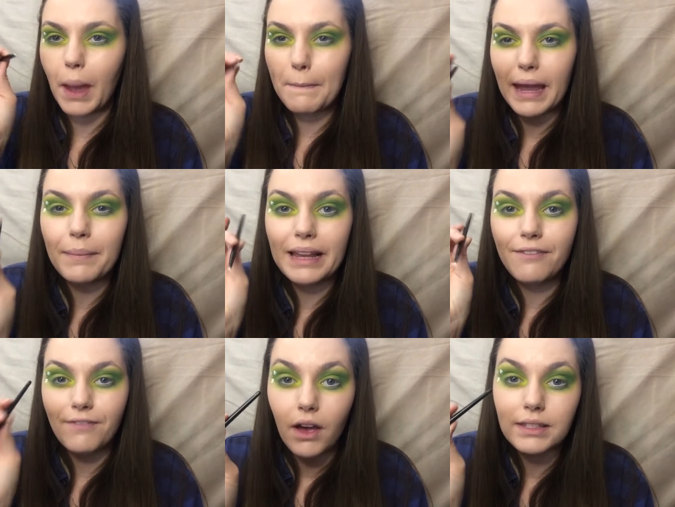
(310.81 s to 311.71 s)

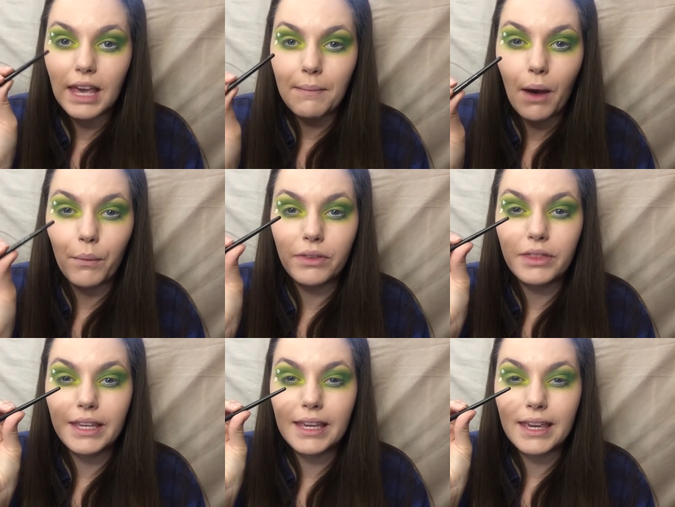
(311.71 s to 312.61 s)
Maybelline first came out with
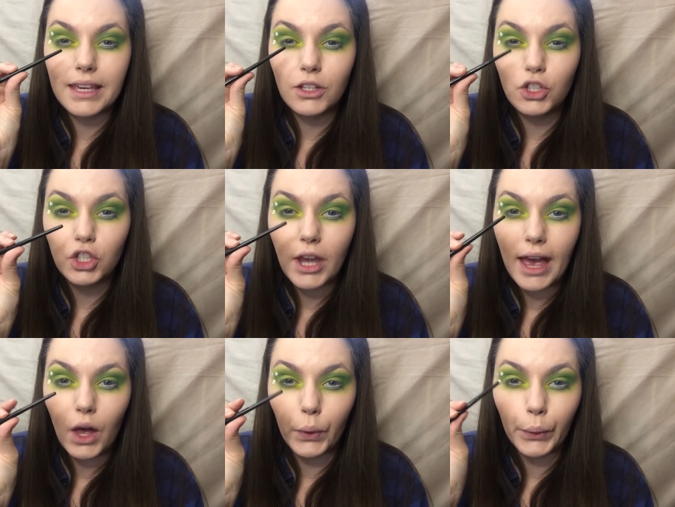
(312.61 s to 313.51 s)
the
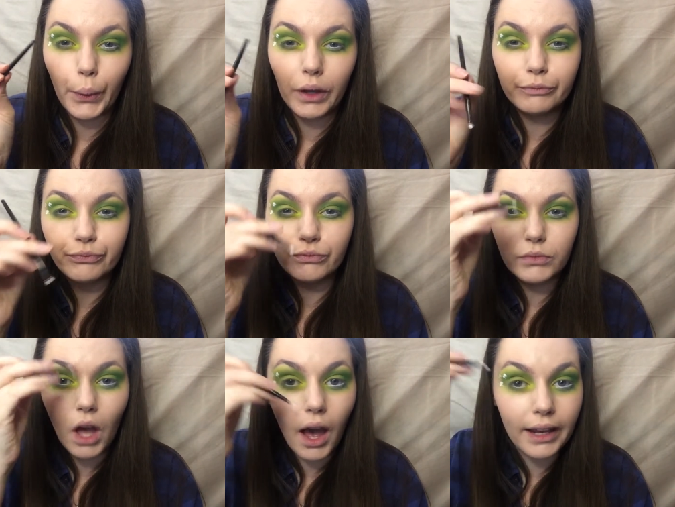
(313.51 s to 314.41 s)
gel
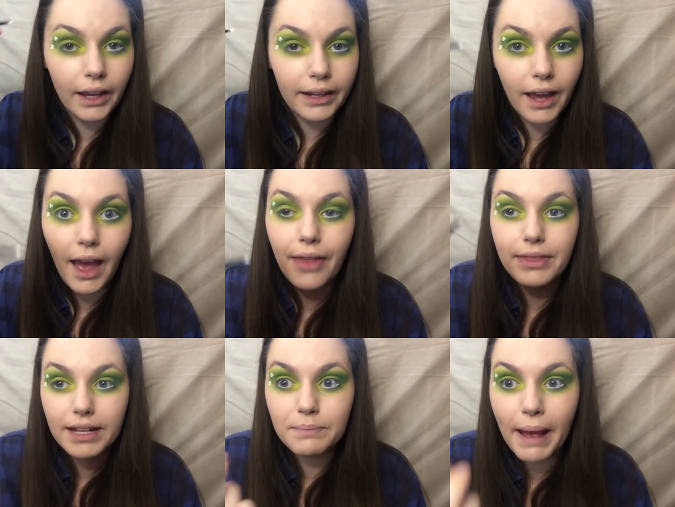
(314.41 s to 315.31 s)
eyeliner.
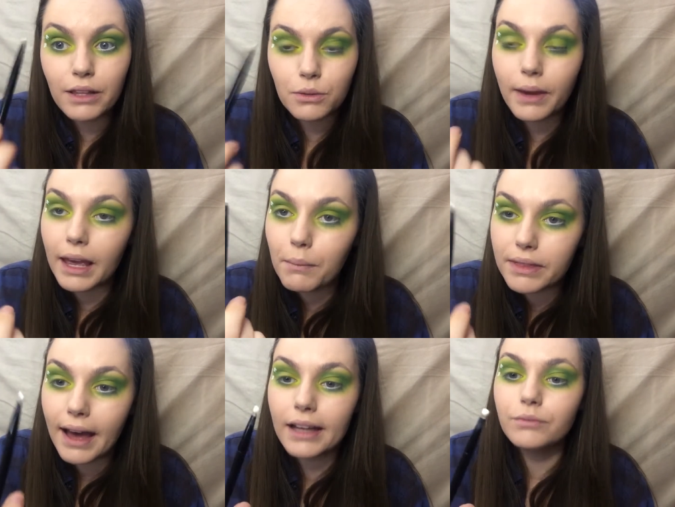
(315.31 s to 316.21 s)
This pencil came with
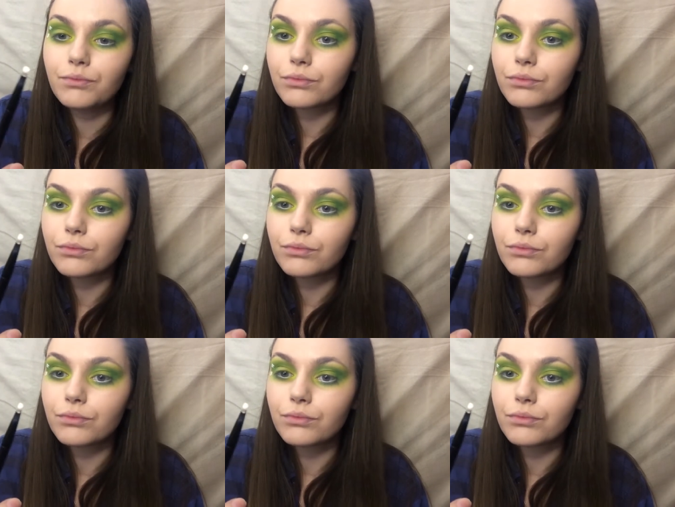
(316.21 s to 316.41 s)
that.